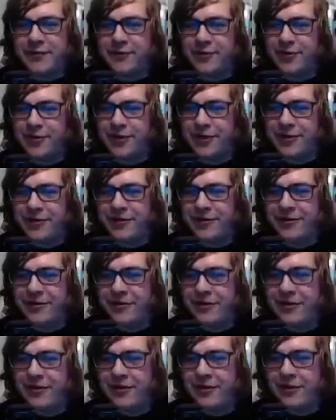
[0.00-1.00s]
Wario.
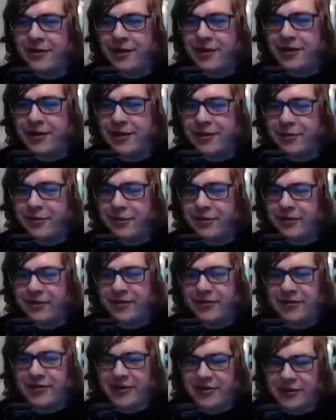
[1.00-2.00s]
I like how it works
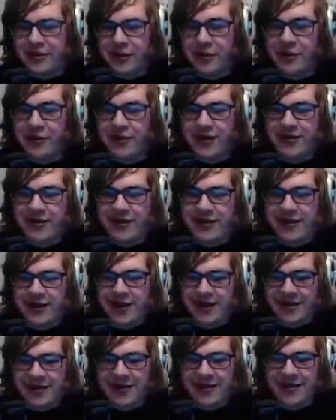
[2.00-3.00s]
in general. I'd say
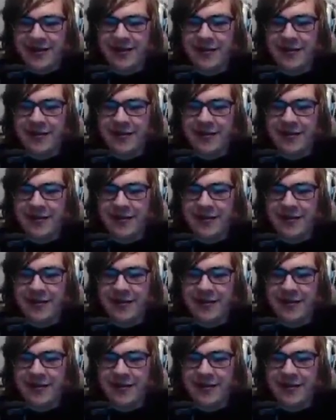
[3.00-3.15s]
that.